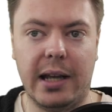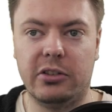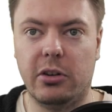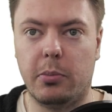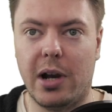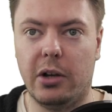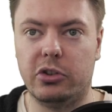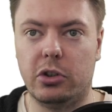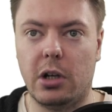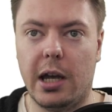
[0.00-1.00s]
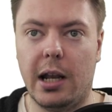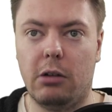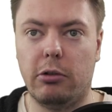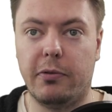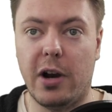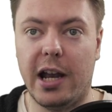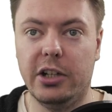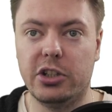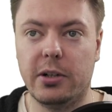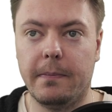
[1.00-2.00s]
to the browser and I'll
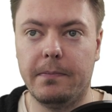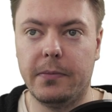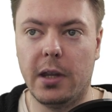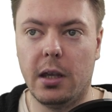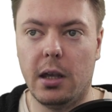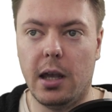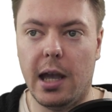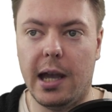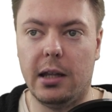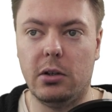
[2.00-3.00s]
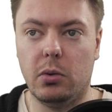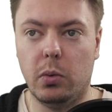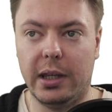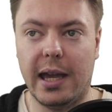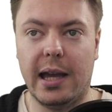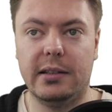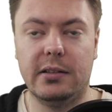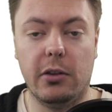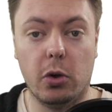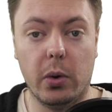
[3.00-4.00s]
refresh and we get
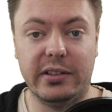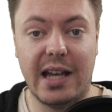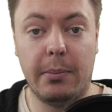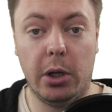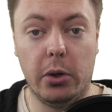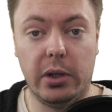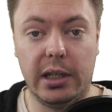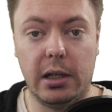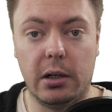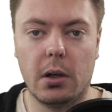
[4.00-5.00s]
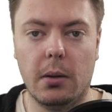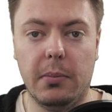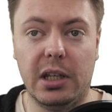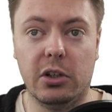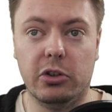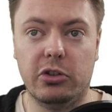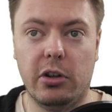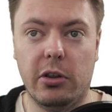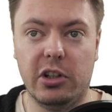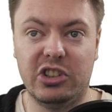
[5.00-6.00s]
the quiz app loading here because
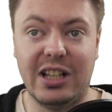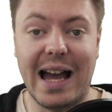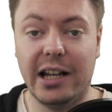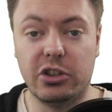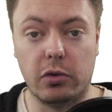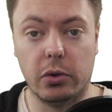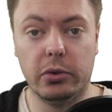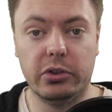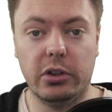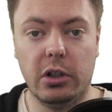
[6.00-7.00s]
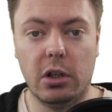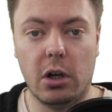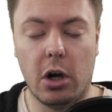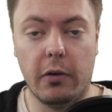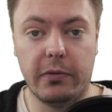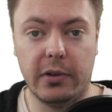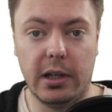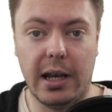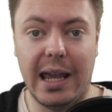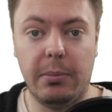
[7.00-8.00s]
the slash route of
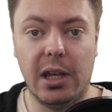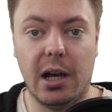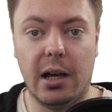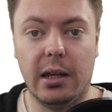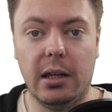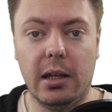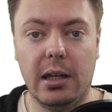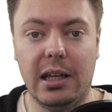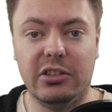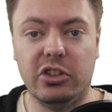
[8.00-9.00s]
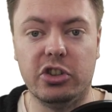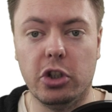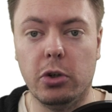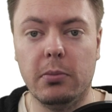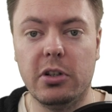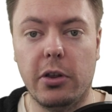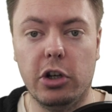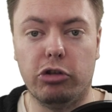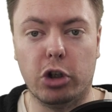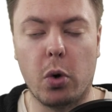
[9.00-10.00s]
an API is assumed that you're
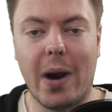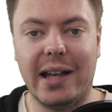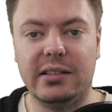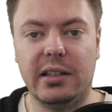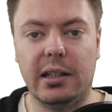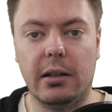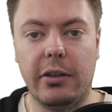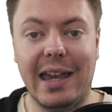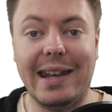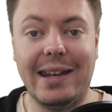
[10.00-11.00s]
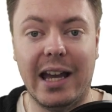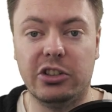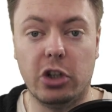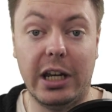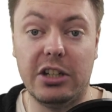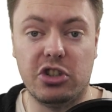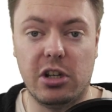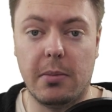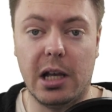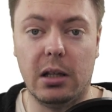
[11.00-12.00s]
requesting the
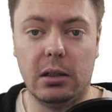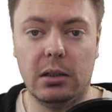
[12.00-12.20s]
index.html.